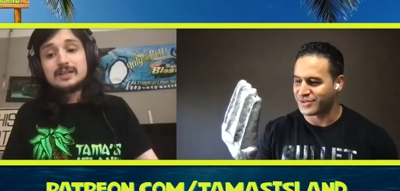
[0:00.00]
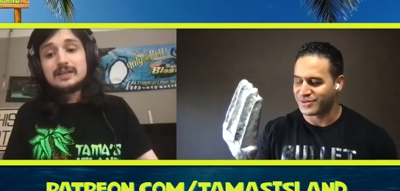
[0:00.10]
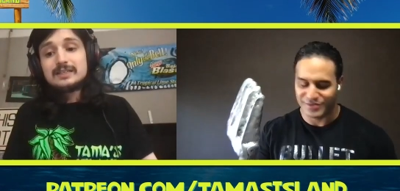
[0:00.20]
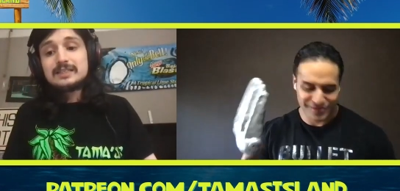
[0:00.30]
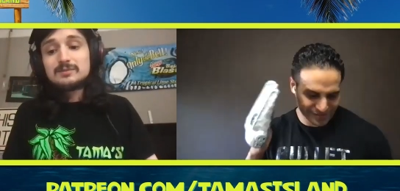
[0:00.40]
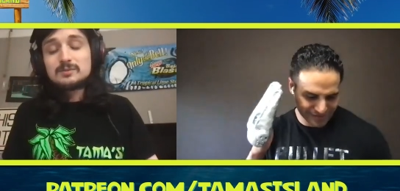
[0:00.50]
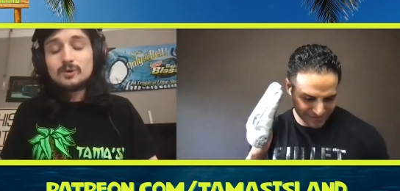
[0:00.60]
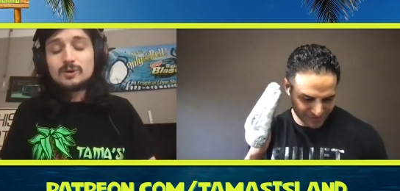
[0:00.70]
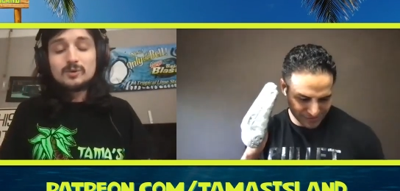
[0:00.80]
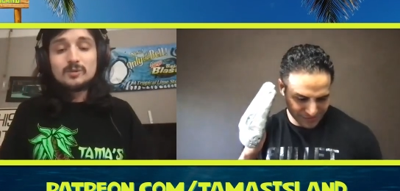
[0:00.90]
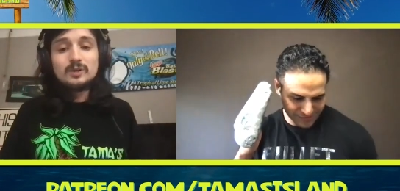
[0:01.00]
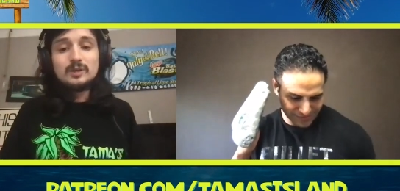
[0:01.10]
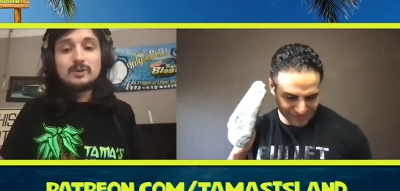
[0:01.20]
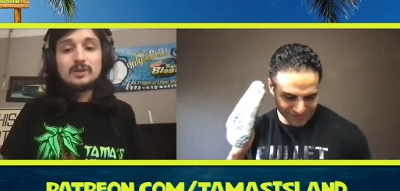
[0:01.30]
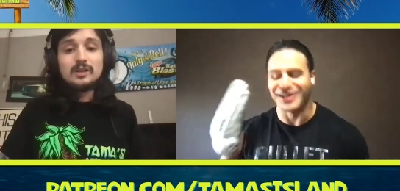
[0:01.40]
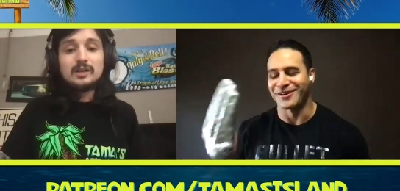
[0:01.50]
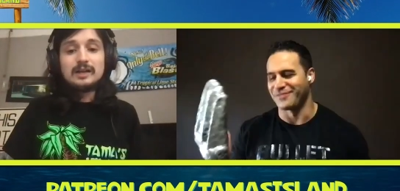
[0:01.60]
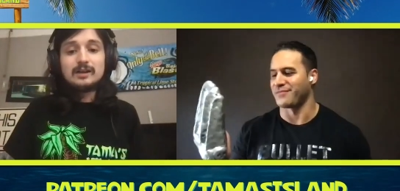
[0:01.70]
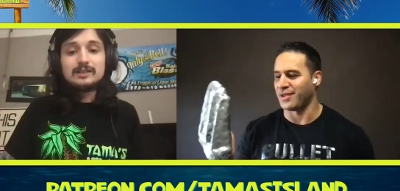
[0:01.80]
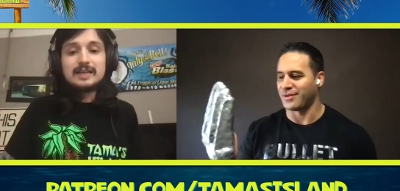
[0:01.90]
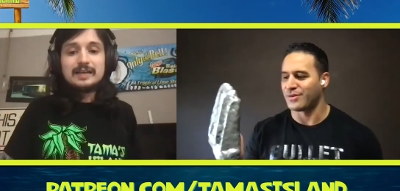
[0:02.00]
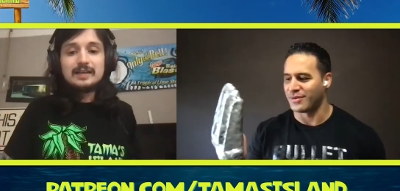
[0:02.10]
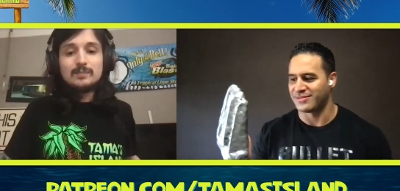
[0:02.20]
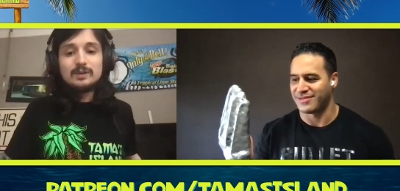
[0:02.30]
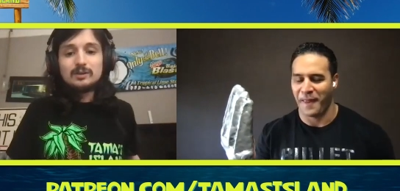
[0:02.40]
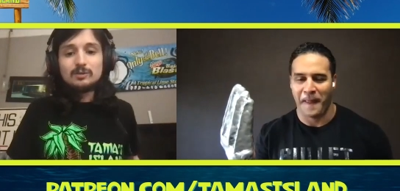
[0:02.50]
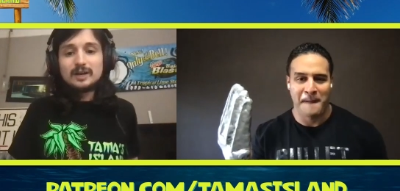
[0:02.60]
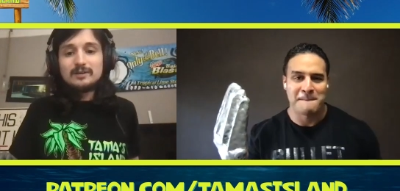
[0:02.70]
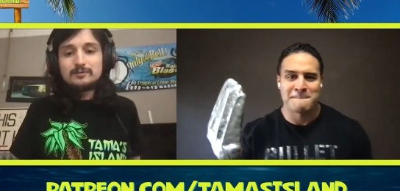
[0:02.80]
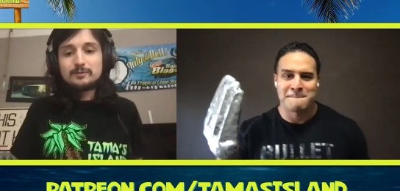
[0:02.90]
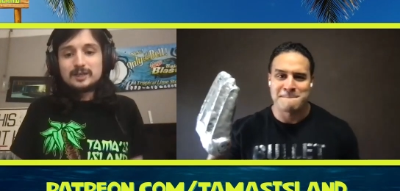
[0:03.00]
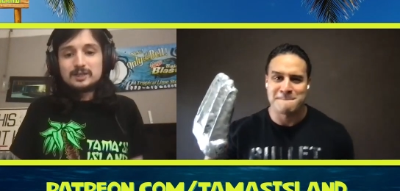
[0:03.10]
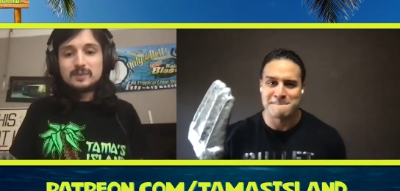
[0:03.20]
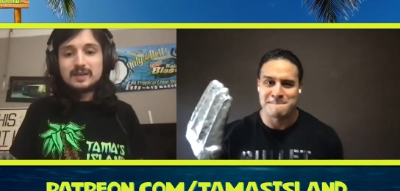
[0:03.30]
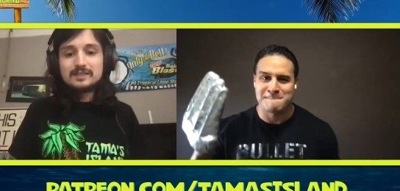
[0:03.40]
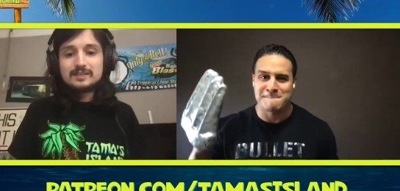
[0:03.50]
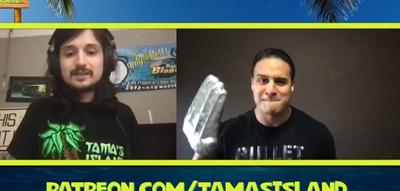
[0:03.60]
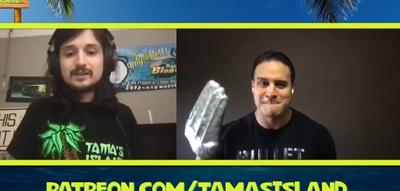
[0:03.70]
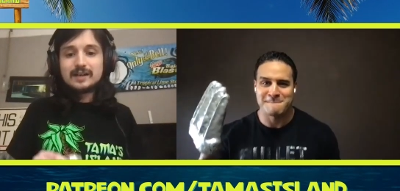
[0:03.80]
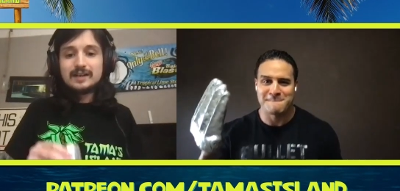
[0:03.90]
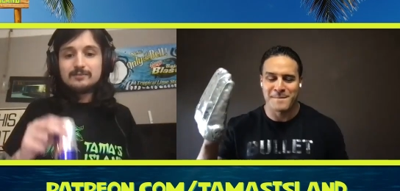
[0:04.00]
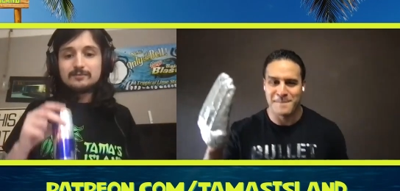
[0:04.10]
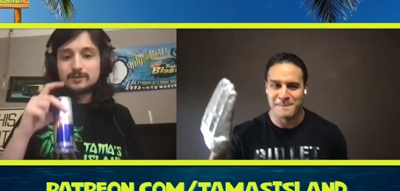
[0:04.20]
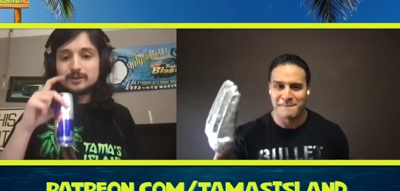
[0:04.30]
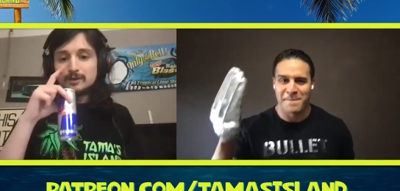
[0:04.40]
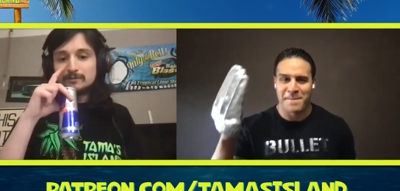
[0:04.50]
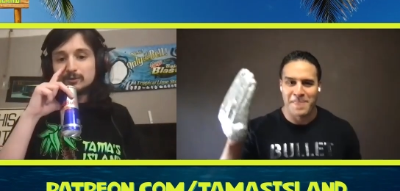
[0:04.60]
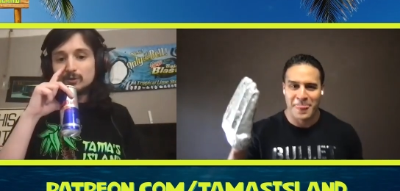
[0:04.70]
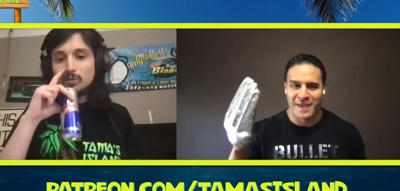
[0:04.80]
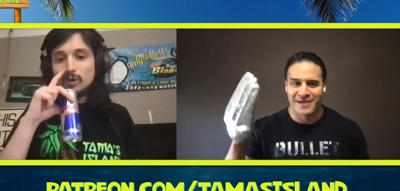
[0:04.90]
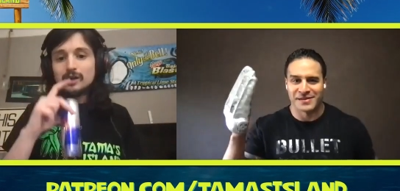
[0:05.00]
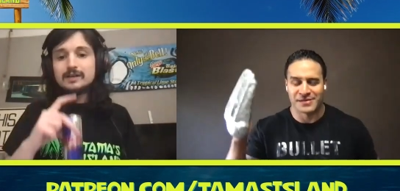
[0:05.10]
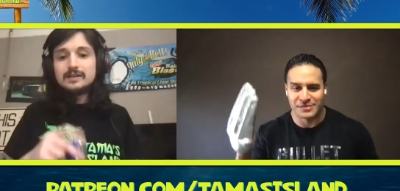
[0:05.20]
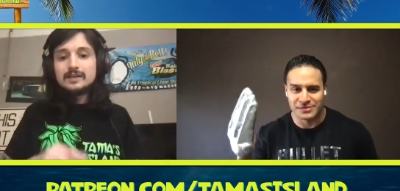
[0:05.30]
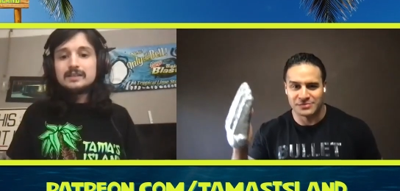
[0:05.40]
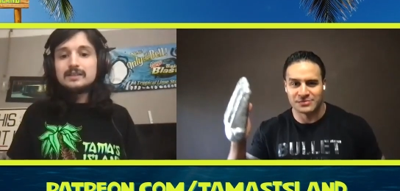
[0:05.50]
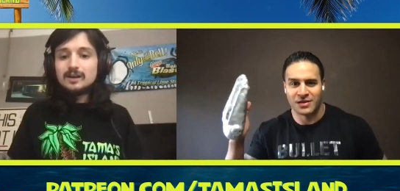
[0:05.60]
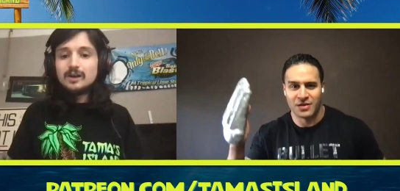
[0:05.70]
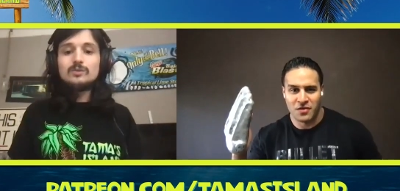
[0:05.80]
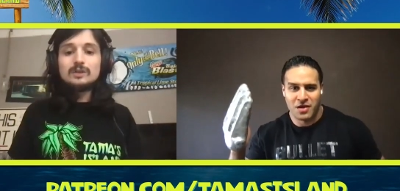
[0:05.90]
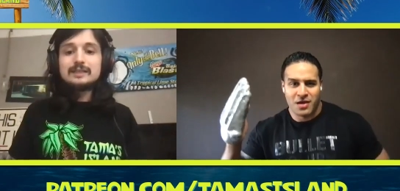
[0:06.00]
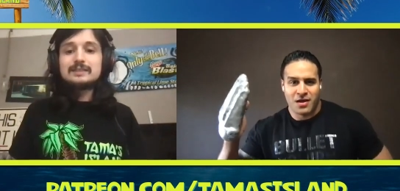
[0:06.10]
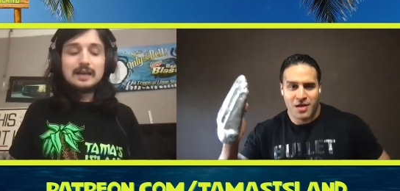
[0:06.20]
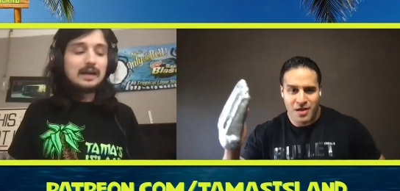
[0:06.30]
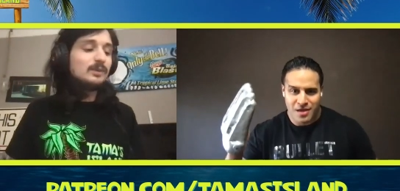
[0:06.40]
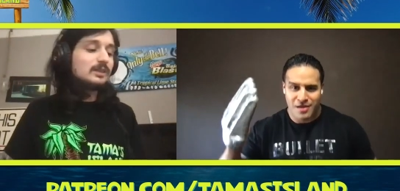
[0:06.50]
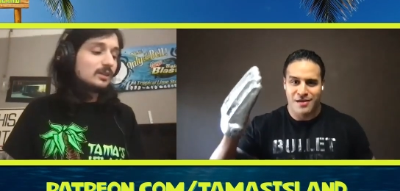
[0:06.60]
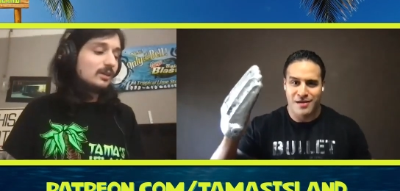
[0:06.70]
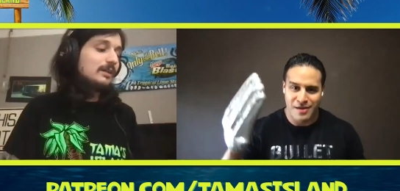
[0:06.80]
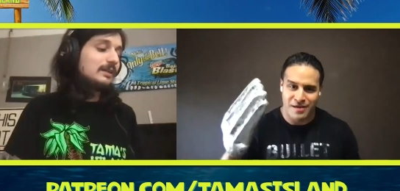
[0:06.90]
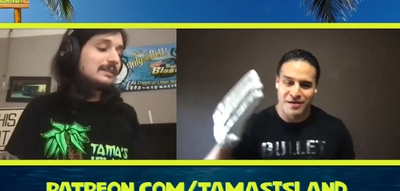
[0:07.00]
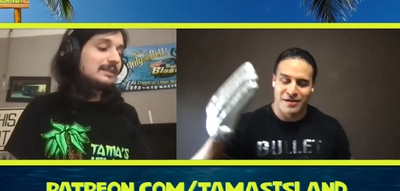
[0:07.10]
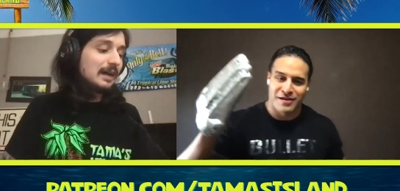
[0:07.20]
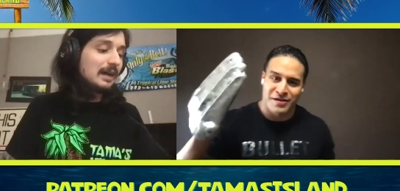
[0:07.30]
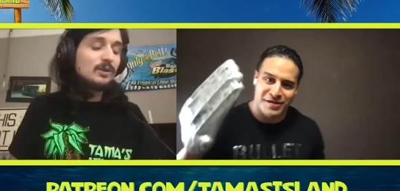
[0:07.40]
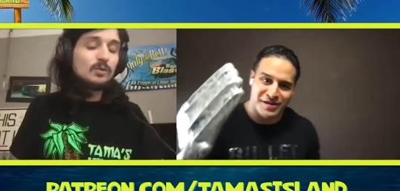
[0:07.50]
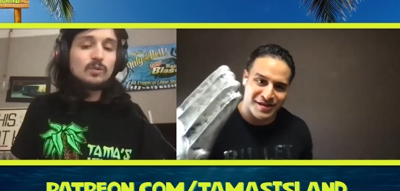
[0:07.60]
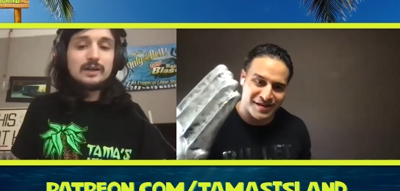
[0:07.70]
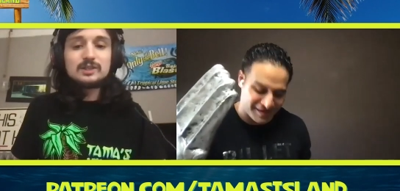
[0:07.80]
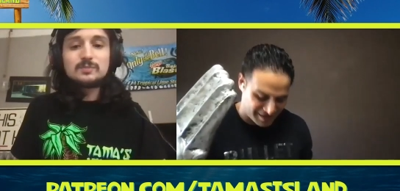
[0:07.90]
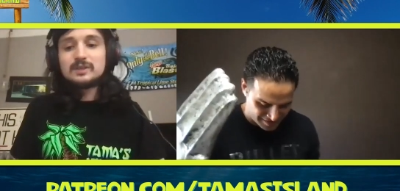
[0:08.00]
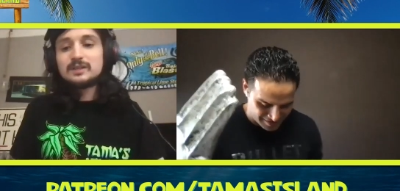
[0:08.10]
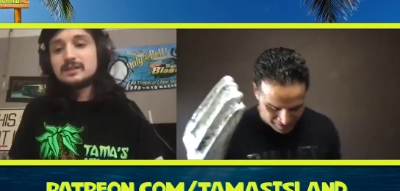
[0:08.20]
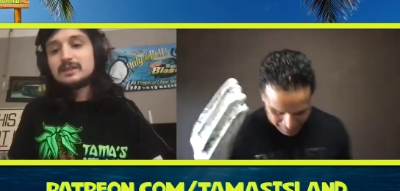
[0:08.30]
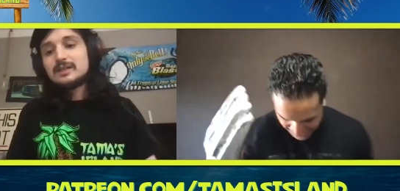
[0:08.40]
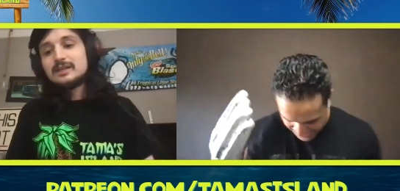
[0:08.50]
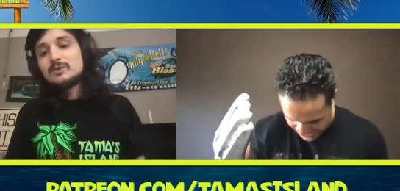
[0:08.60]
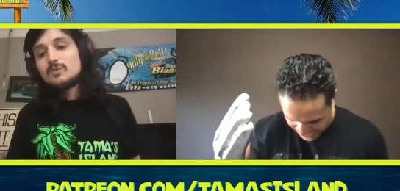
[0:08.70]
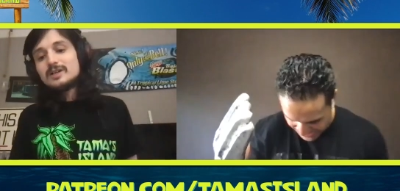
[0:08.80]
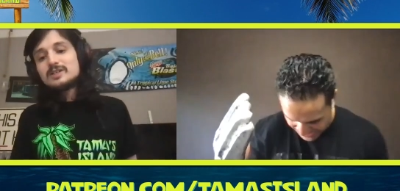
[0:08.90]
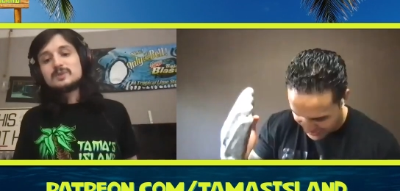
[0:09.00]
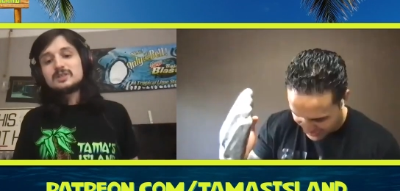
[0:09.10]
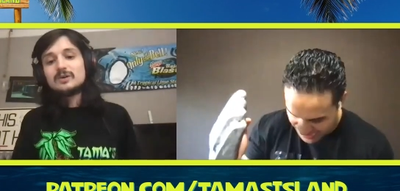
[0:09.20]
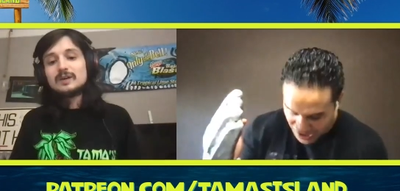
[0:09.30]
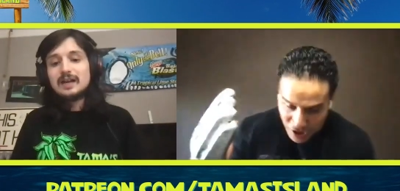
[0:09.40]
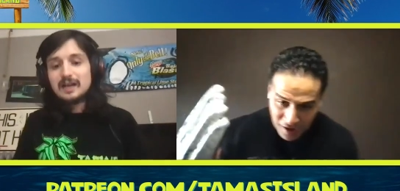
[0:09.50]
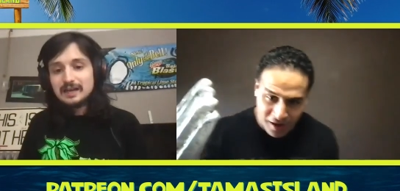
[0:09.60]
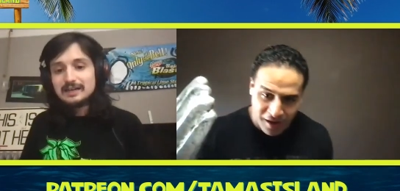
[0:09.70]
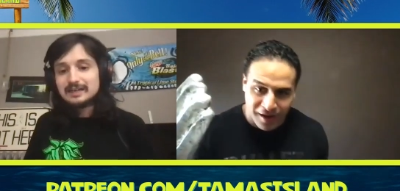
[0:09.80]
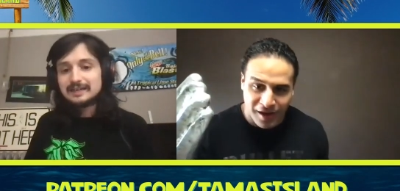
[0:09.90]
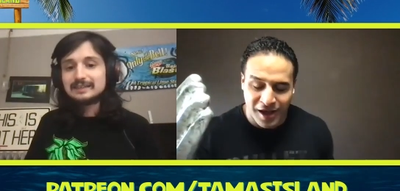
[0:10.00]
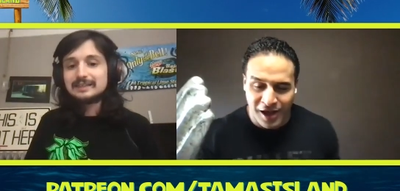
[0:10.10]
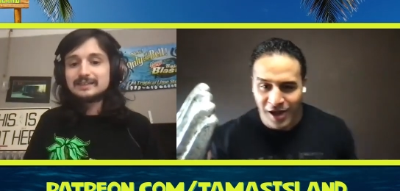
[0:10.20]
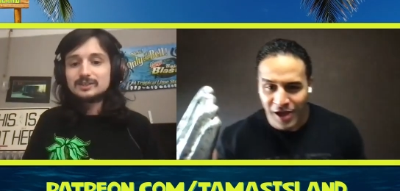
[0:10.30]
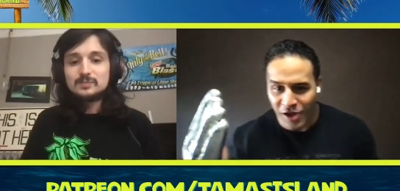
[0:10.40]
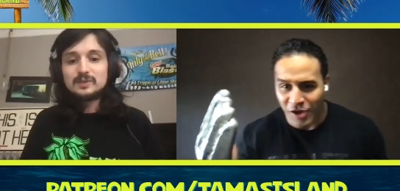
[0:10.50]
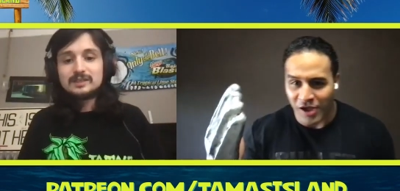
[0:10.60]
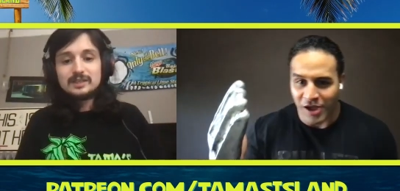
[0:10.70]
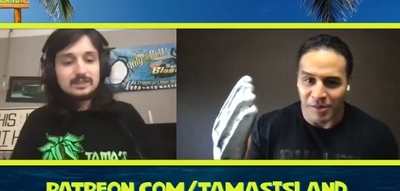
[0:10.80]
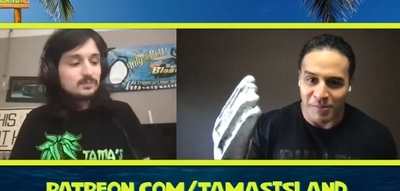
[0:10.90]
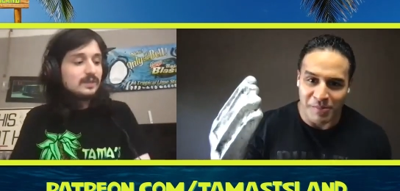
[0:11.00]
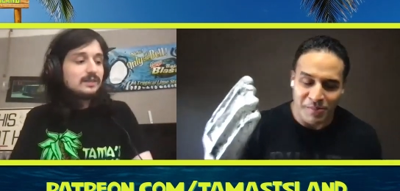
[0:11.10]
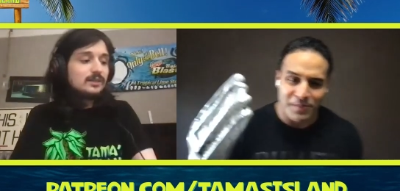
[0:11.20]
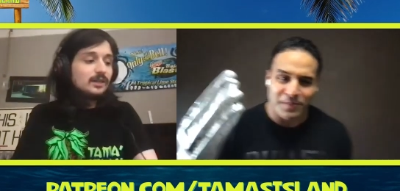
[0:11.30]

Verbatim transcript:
Speaker 1: It seems more and more people uh, are taking up a little rent free space in their head for, for the one, the only Tama Tonga. Tama, what has been what has been going on lately? There's been it's been